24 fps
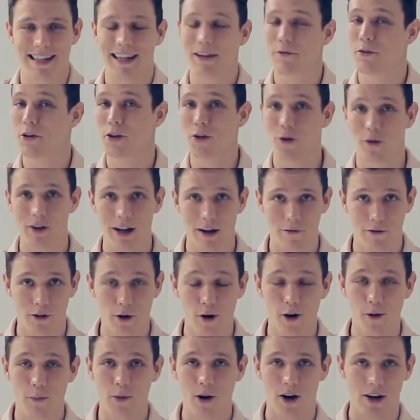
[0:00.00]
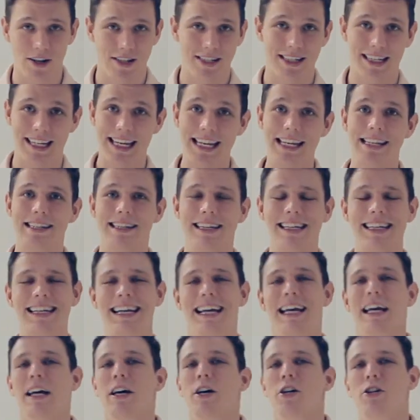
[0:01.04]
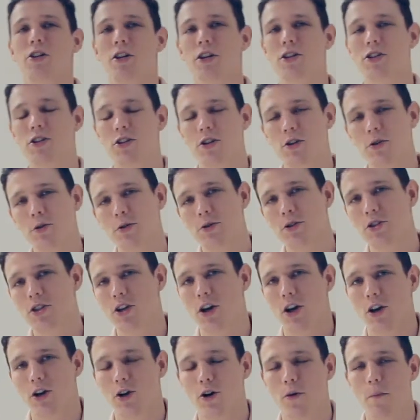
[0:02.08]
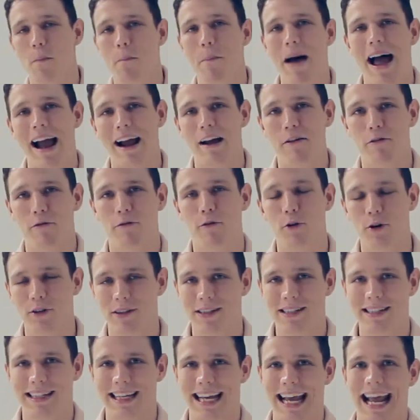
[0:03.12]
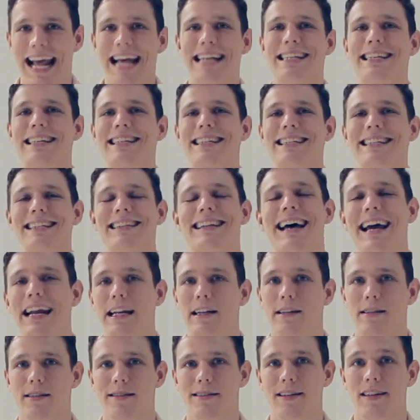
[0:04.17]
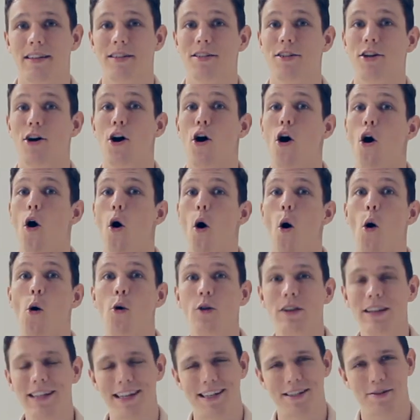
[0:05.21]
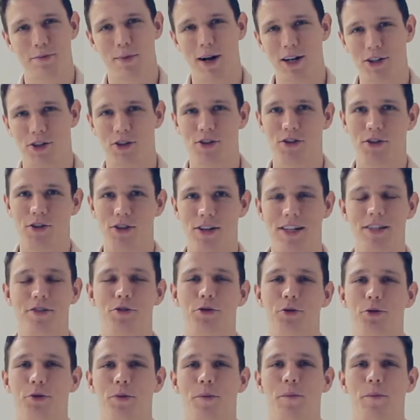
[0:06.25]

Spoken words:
if you don't have yoga blocks, easy. Just use your back foot as a slight assist, only as much as you need to.